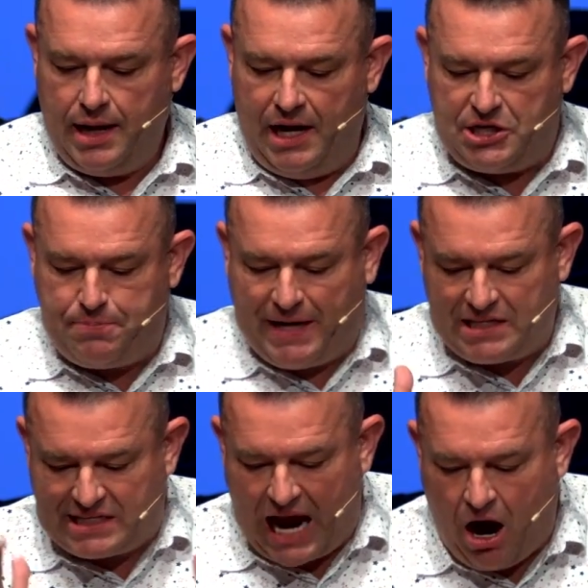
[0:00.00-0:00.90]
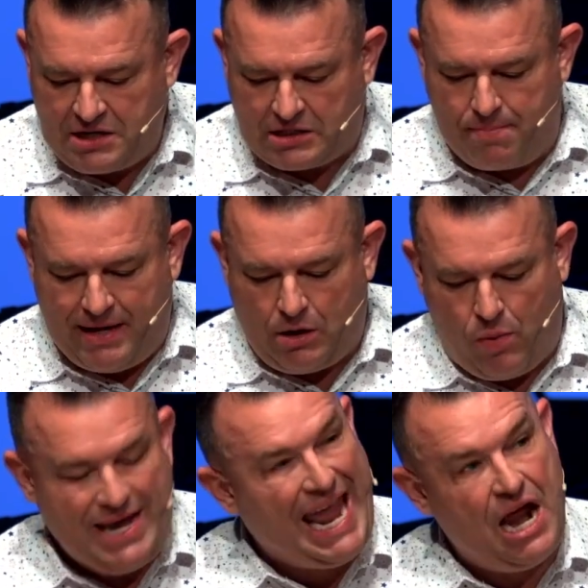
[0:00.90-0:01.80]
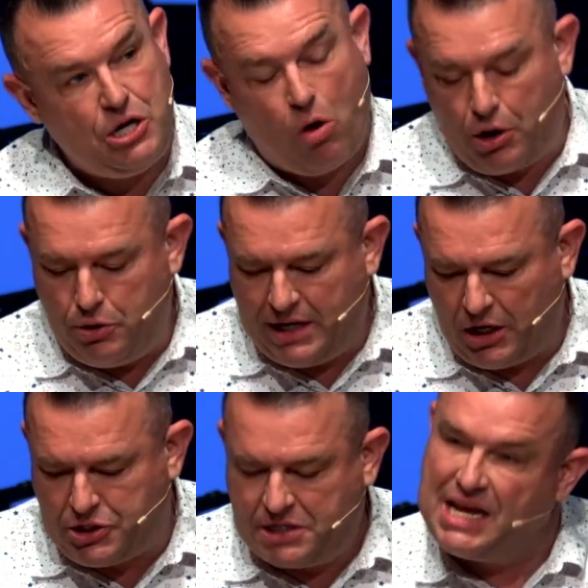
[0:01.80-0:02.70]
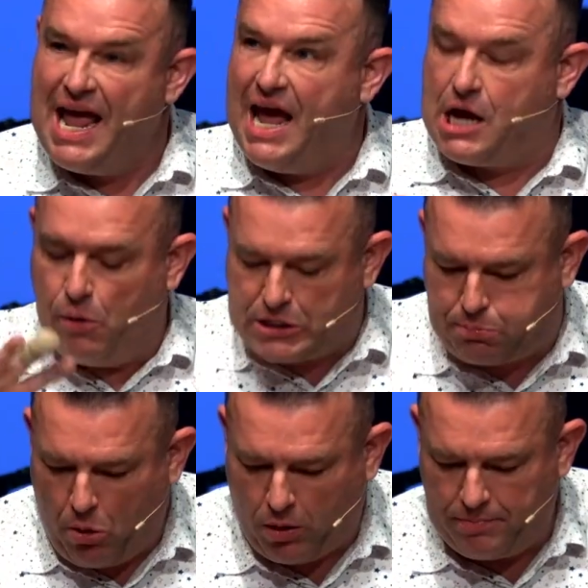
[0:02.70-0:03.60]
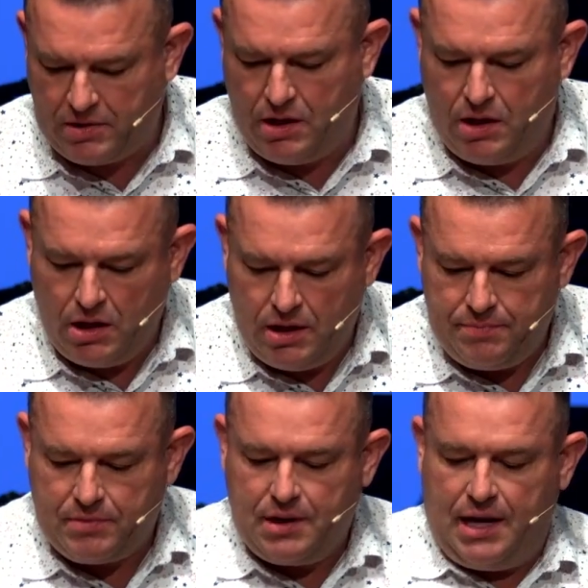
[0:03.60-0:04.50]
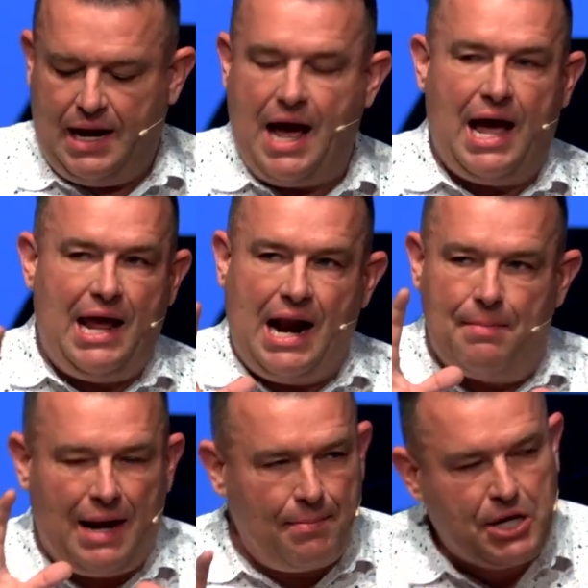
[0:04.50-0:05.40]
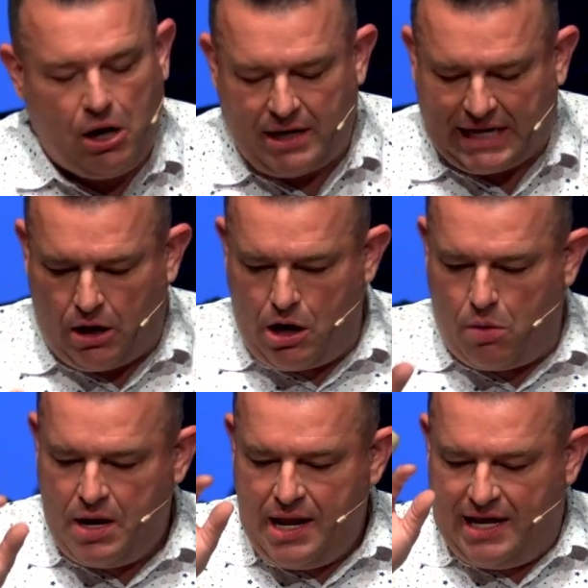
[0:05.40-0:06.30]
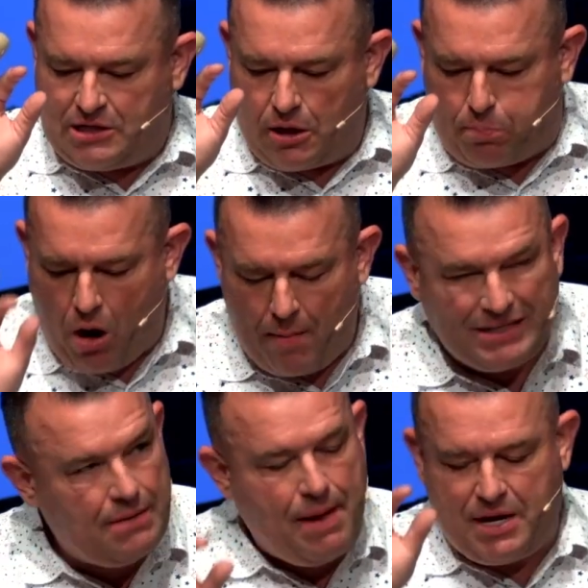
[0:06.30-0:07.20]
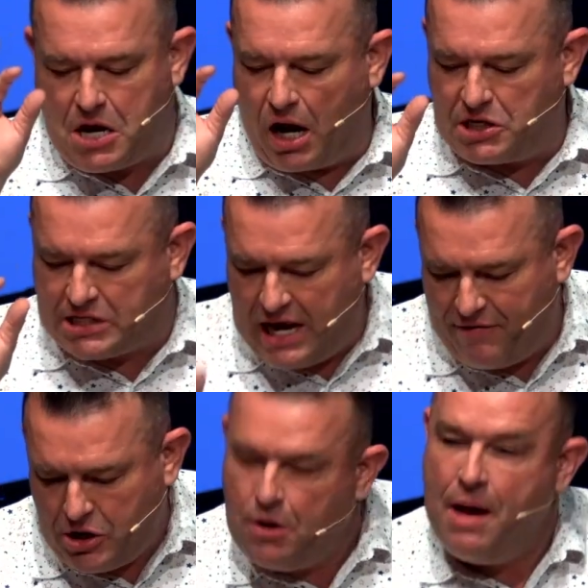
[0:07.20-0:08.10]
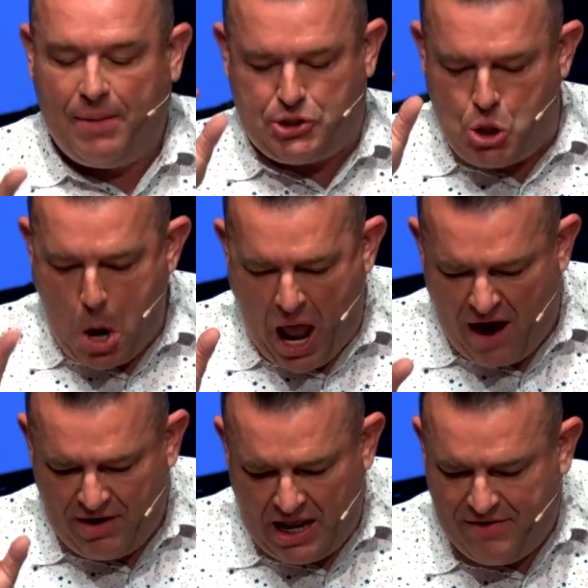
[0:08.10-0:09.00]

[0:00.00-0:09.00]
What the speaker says: And just because it's ours doesn't mean that we can't do our due diligence and go explore it. And I'm curious, I don't know, is there a promise that maybe God has given you, but you haven't